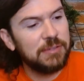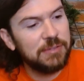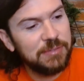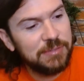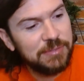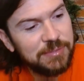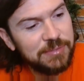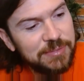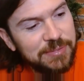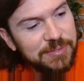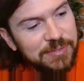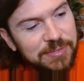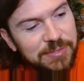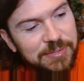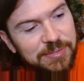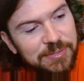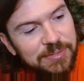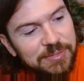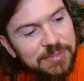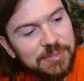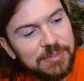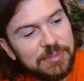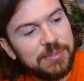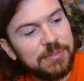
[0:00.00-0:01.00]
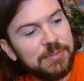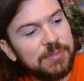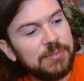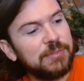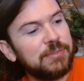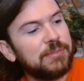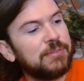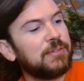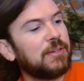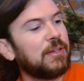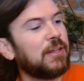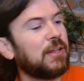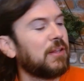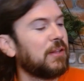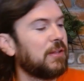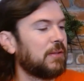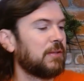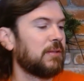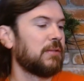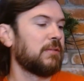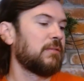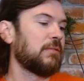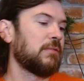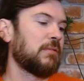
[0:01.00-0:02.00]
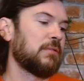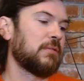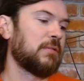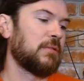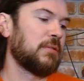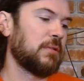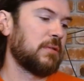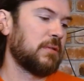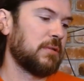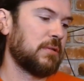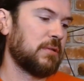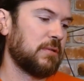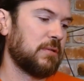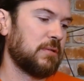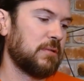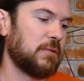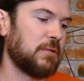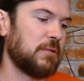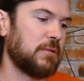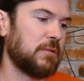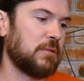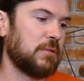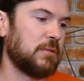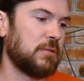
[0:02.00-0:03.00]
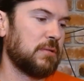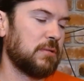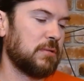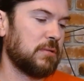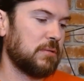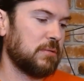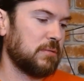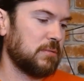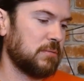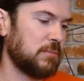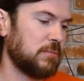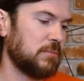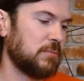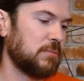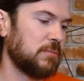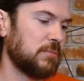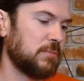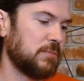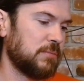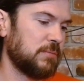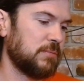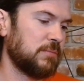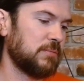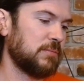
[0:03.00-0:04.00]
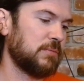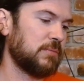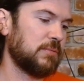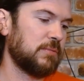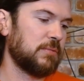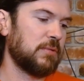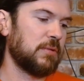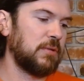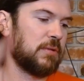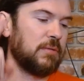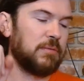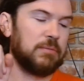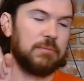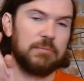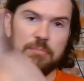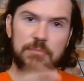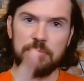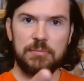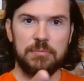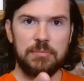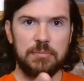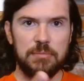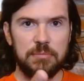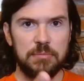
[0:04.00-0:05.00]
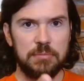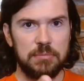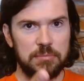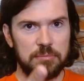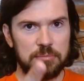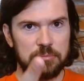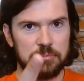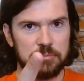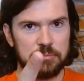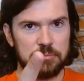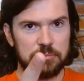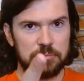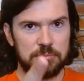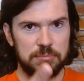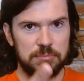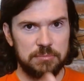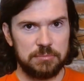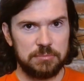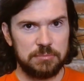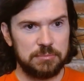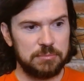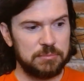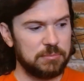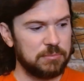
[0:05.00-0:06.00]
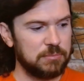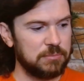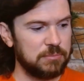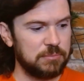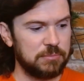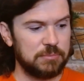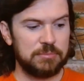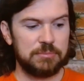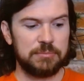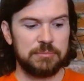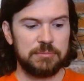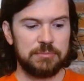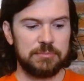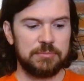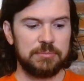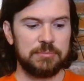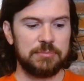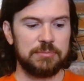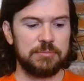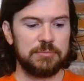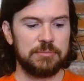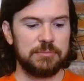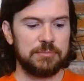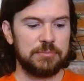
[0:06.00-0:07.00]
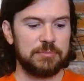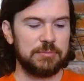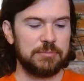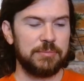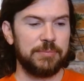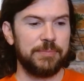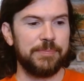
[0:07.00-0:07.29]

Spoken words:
[no speech]